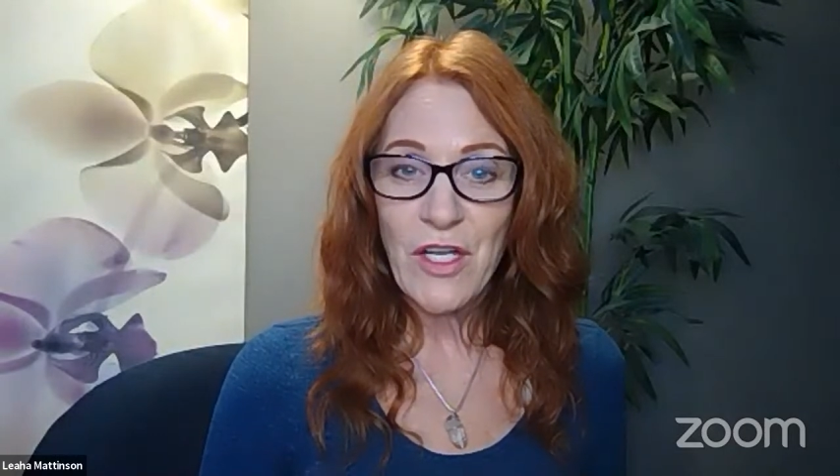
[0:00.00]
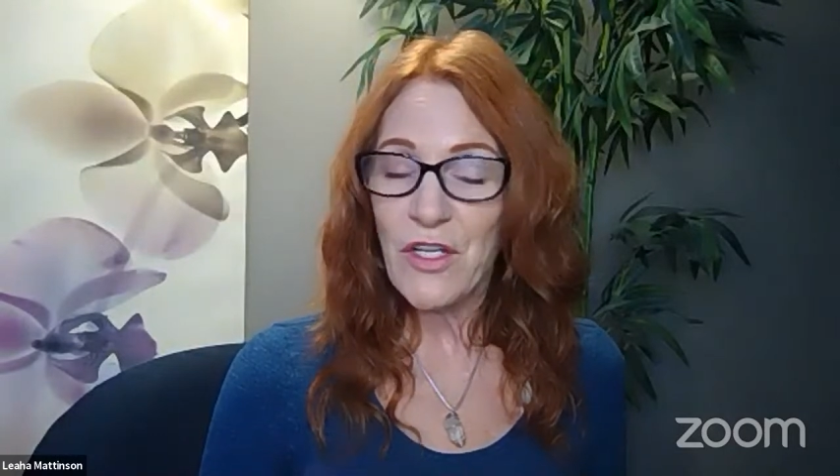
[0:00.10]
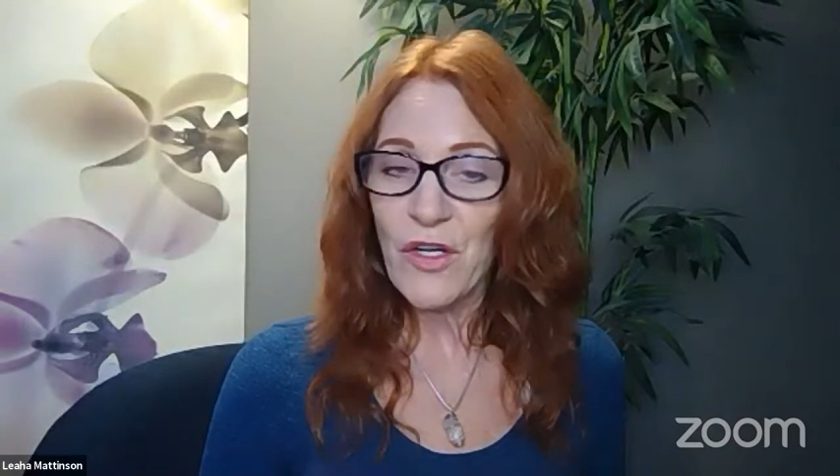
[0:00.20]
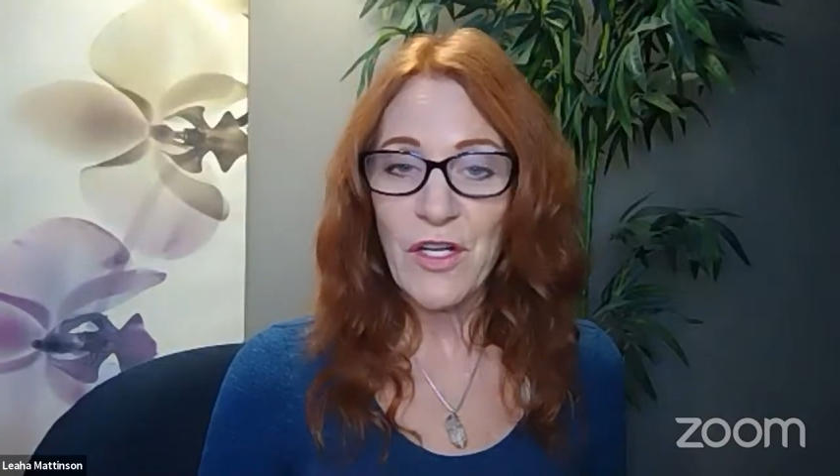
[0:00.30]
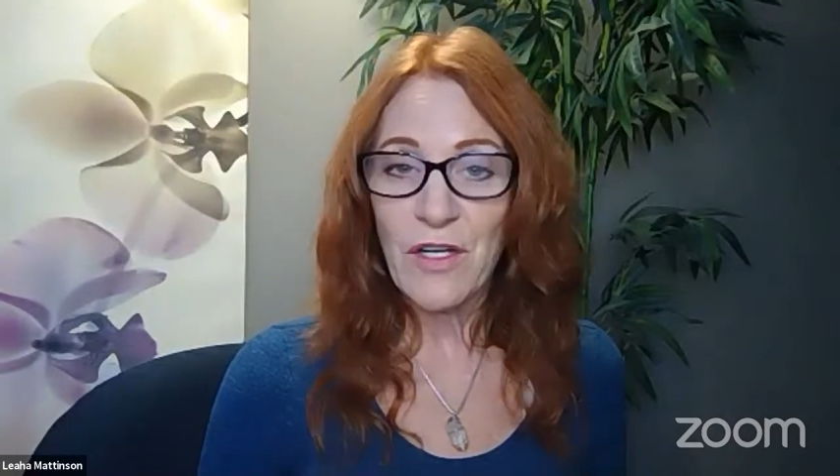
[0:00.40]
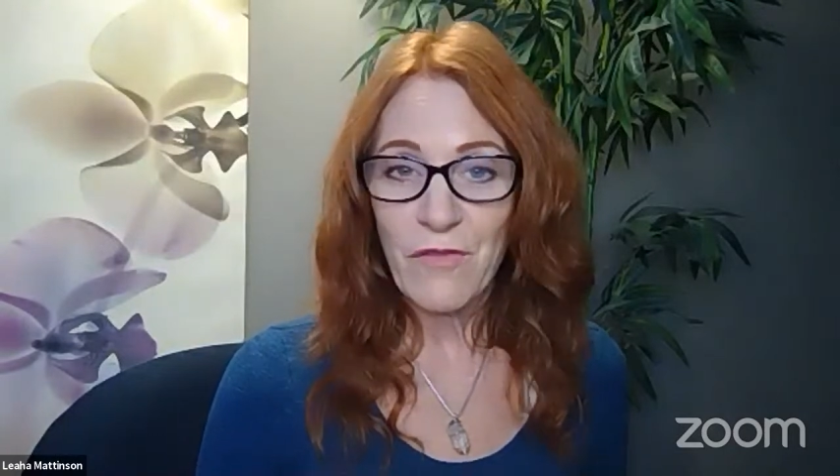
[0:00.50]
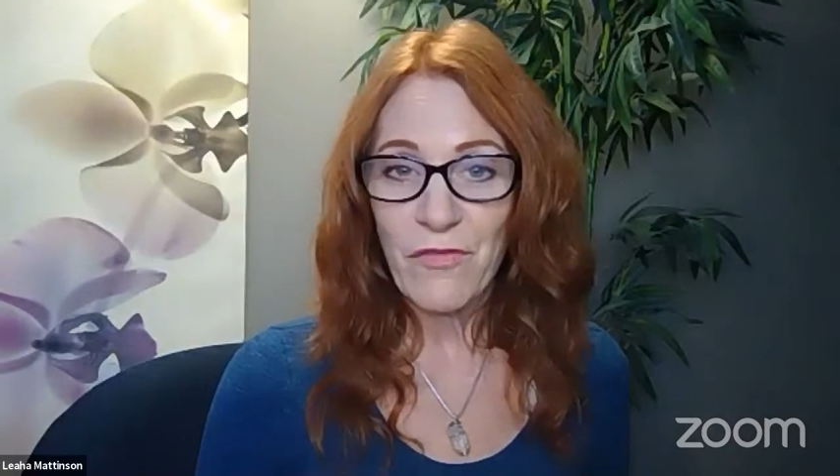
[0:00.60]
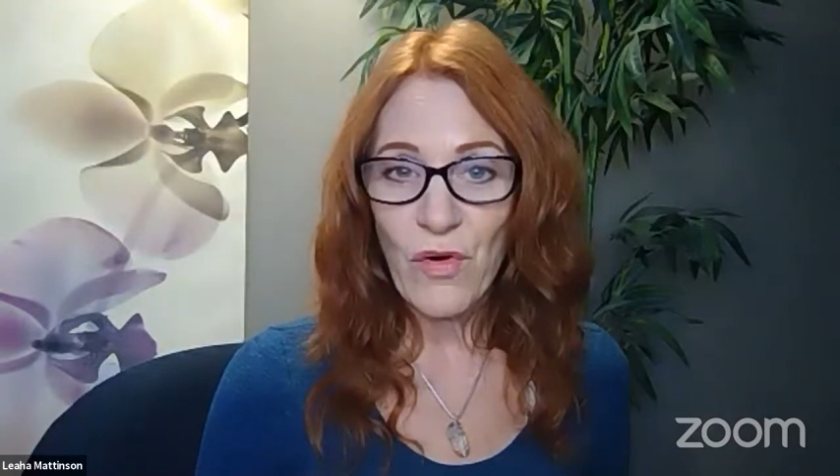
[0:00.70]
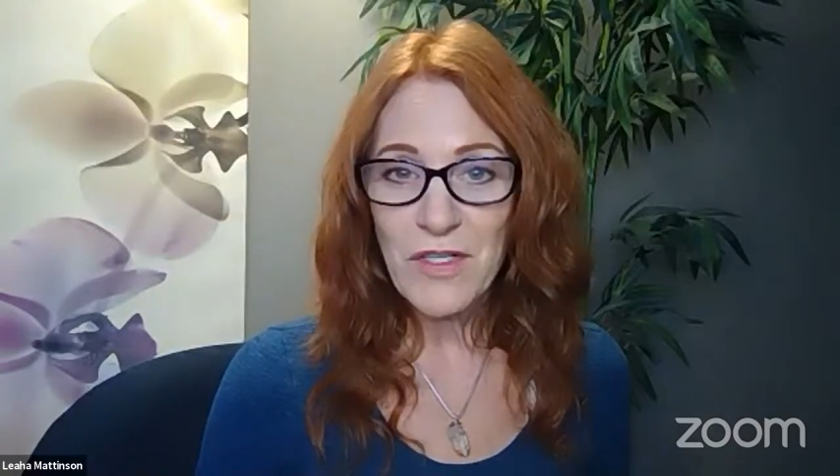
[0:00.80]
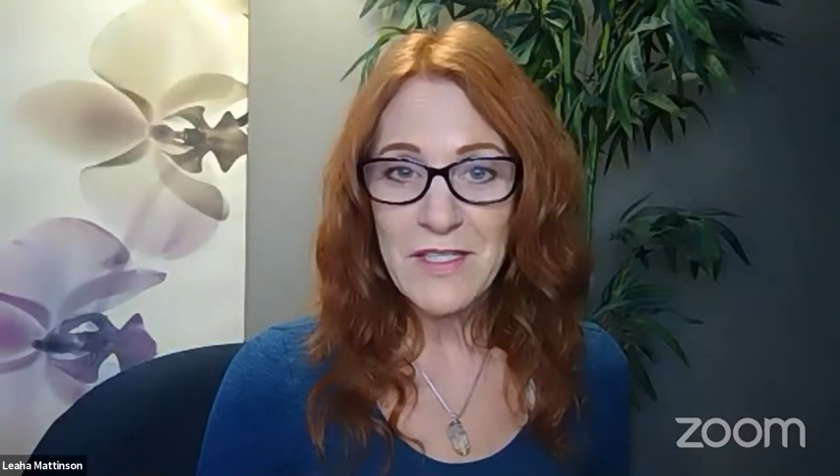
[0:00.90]
you're going to,
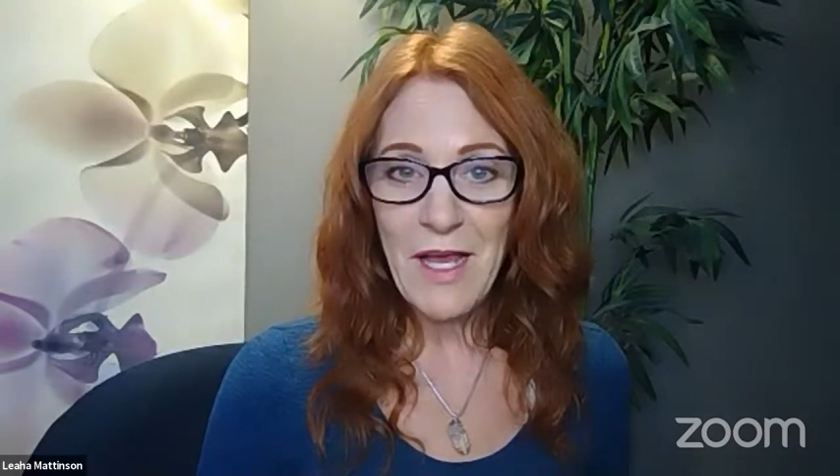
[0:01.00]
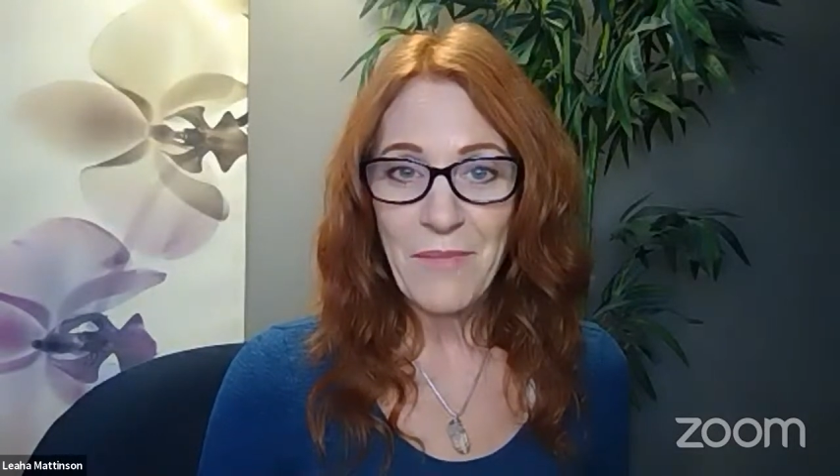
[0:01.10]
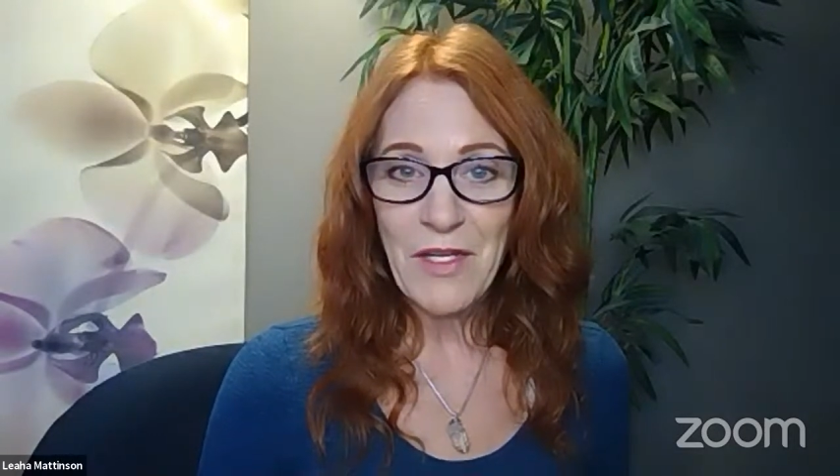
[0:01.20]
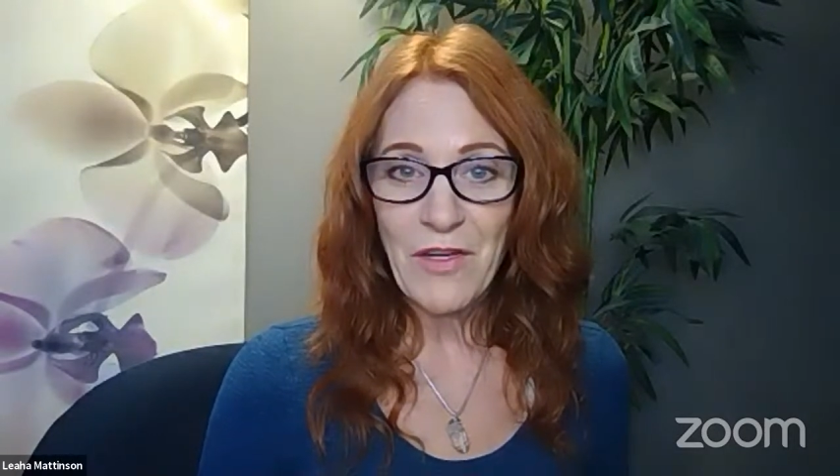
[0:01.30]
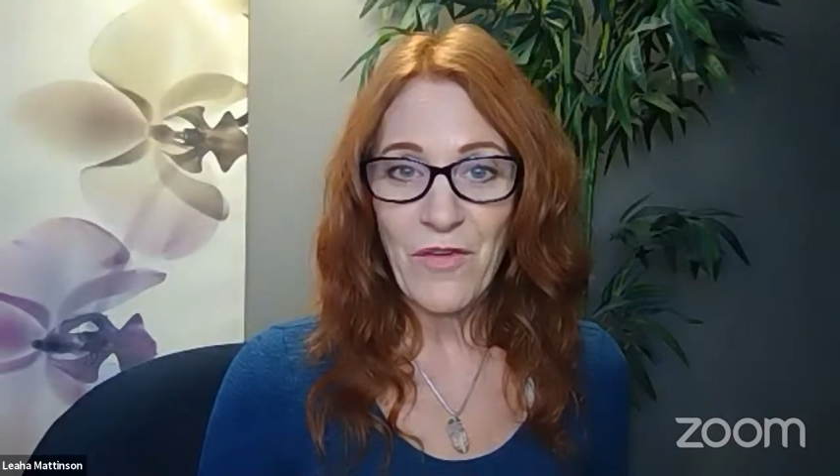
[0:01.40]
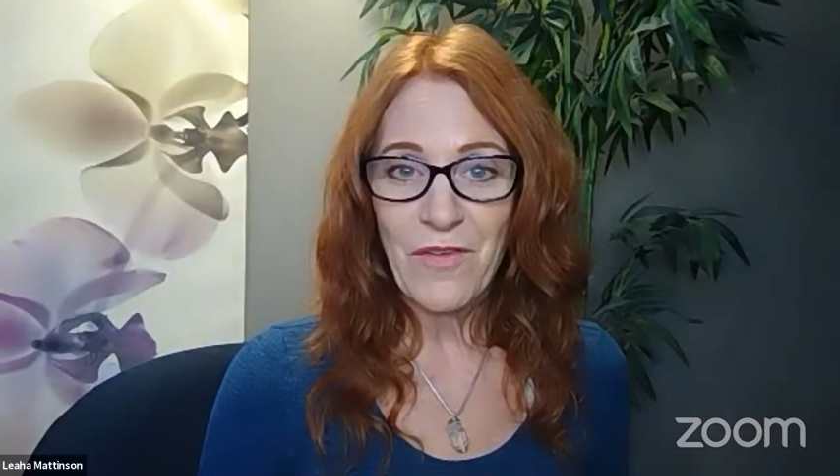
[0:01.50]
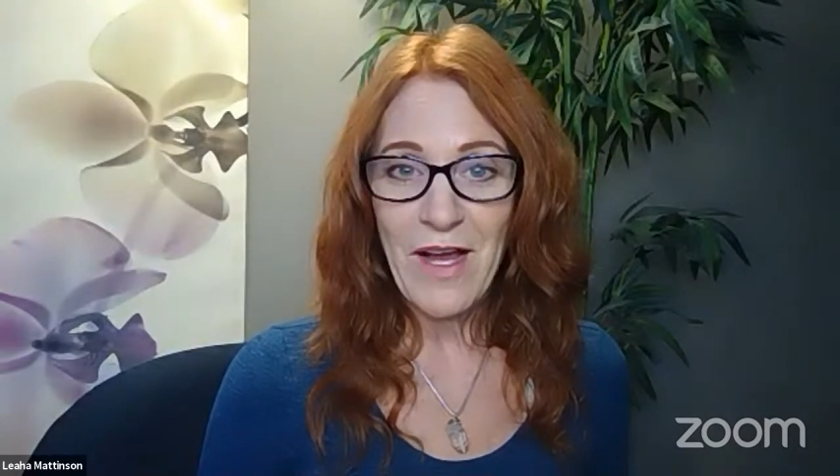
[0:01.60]
of course, let me know.